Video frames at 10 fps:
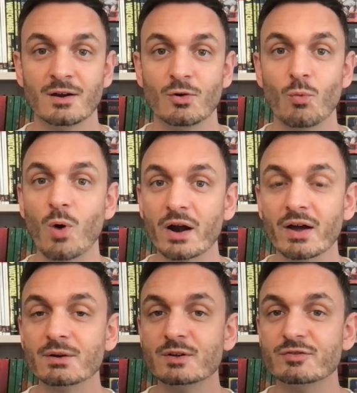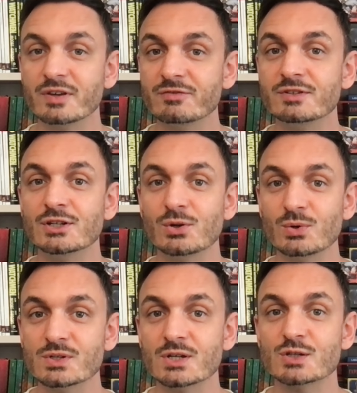150
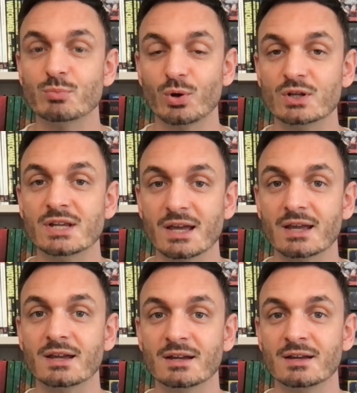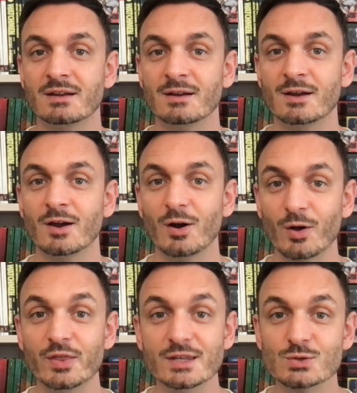users per day
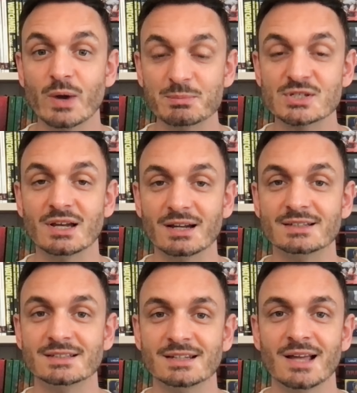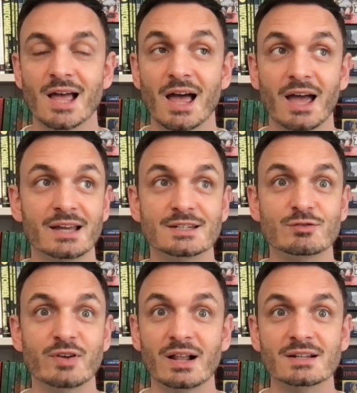on this website. And it
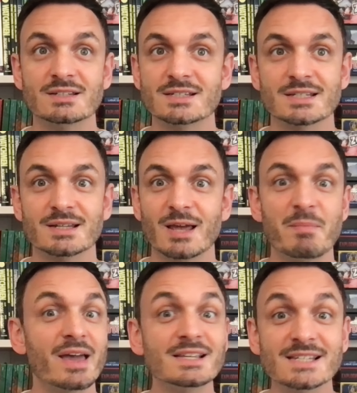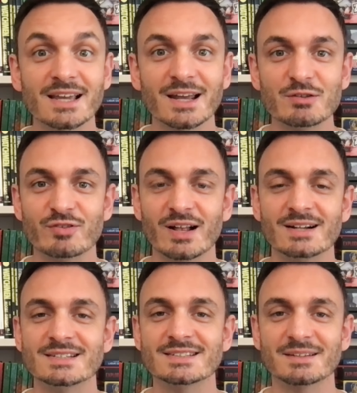felt amazing, and it
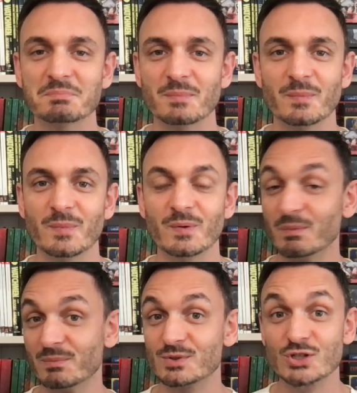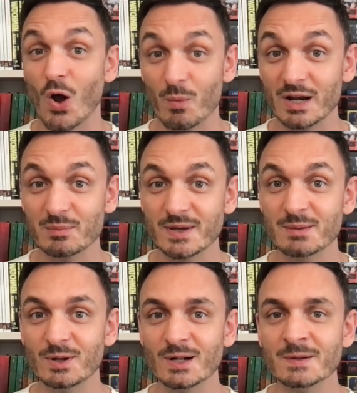felt so many
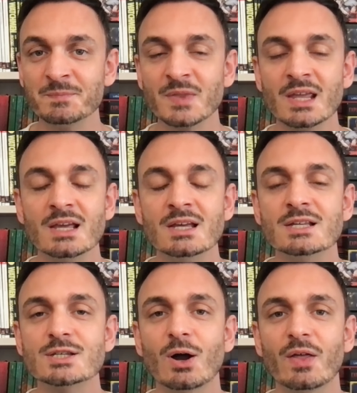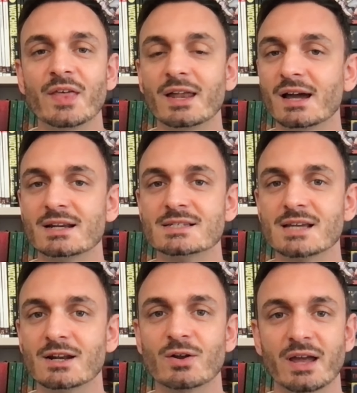people. So, and then I
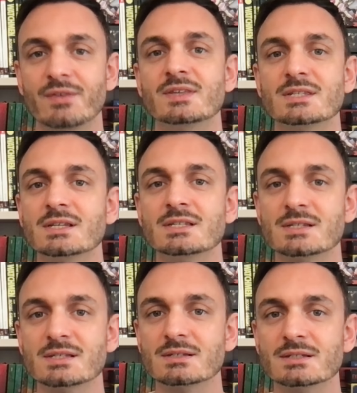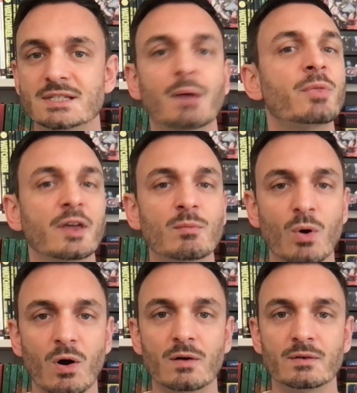decided, okay, this is something
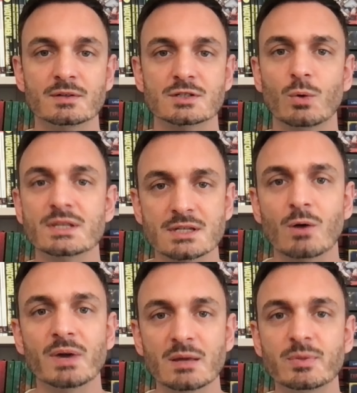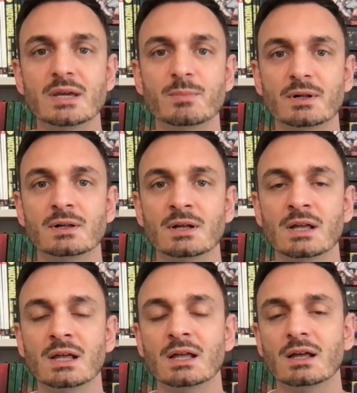more. So when so many people
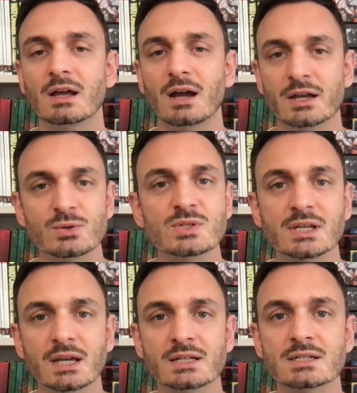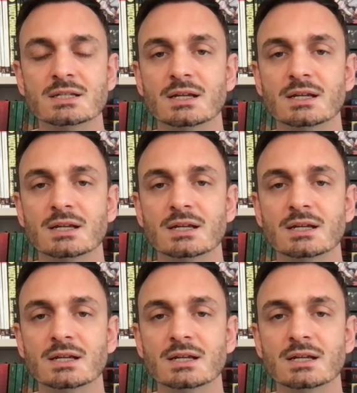are using it,